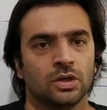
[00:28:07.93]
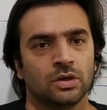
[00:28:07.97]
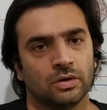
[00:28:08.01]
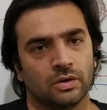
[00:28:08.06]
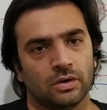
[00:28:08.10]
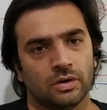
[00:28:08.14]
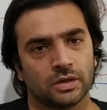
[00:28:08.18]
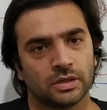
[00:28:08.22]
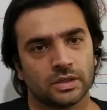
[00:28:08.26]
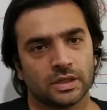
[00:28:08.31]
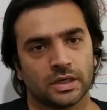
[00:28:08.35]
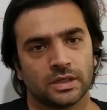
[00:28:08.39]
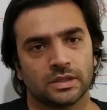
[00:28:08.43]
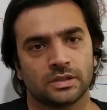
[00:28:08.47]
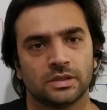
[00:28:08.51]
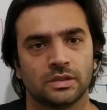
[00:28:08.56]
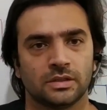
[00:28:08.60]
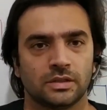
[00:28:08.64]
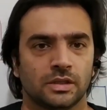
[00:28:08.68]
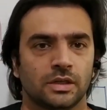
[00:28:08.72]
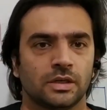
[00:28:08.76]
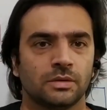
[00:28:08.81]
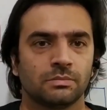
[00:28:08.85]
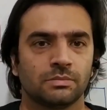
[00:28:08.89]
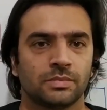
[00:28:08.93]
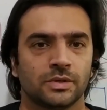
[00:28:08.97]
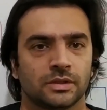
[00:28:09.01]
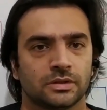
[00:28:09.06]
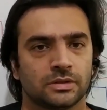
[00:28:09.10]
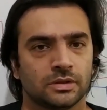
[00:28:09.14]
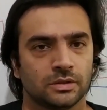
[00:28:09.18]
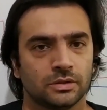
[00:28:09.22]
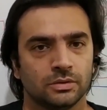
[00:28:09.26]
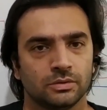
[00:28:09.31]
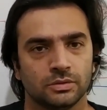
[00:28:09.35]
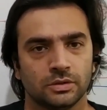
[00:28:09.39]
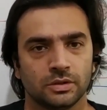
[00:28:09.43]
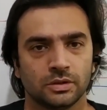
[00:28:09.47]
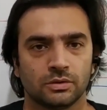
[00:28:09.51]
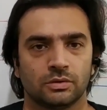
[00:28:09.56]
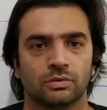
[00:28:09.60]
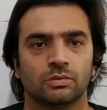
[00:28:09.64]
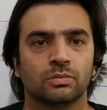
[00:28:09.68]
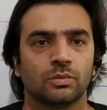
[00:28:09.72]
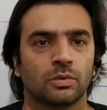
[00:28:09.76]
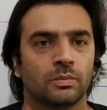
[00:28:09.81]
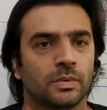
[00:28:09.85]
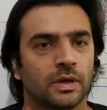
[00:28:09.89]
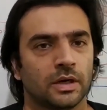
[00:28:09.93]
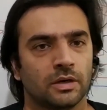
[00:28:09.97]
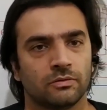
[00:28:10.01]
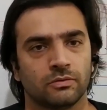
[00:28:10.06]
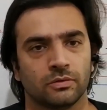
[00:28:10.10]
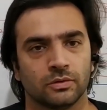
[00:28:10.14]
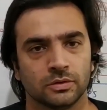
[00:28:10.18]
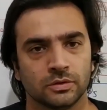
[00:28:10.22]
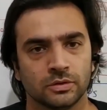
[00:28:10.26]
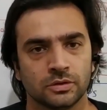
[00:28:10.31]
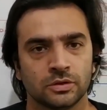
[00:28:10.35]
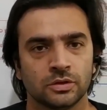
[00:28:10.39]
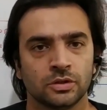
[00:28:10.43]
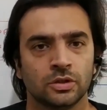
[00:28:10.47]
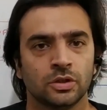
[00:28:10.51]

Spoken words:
or that's the same person using two mobile phones